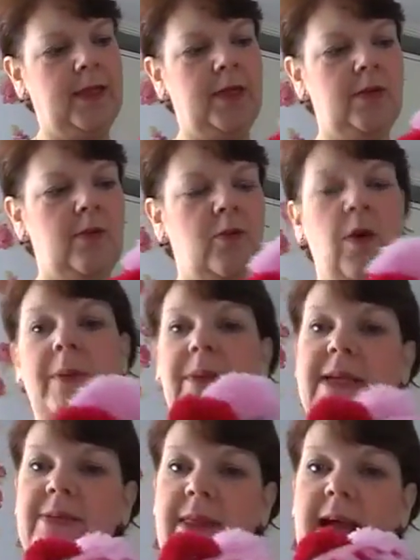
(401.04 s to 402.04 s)
So I'm quite
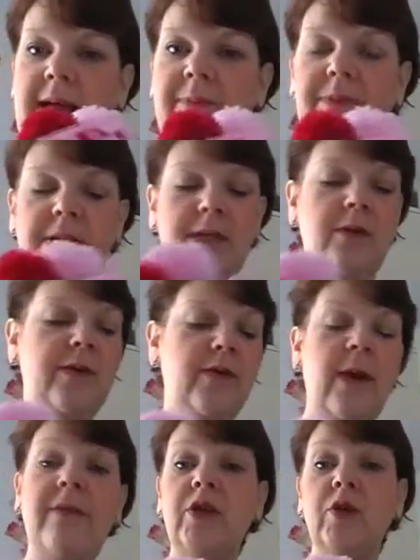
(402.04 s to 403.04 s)
pleased with that. So if
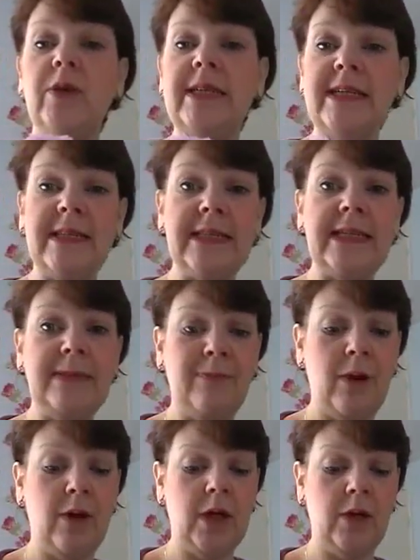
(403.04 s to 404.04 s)
you haven't joined in the
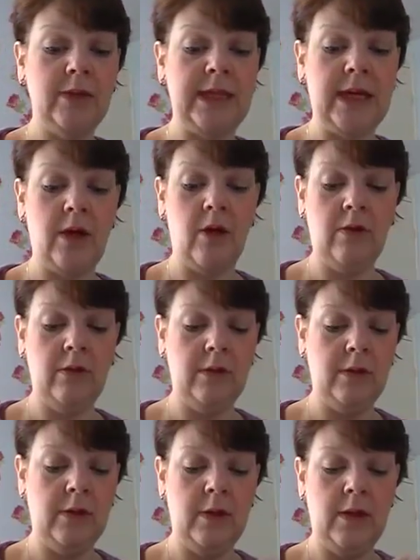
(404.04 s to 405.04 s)
Teapot Cozy Along,
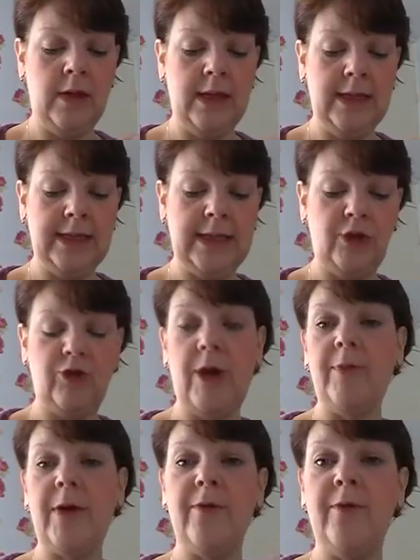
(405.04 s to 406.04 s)
it's in
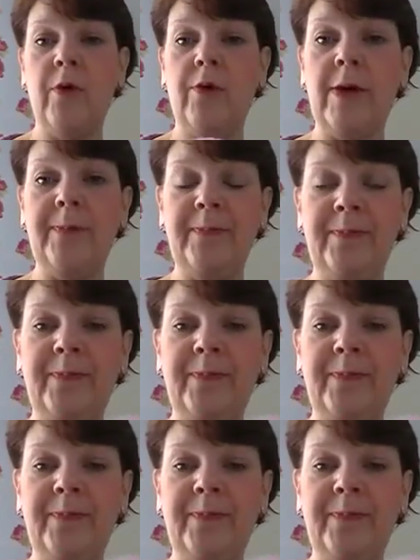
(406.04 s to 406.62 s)
Trout Mail Forum,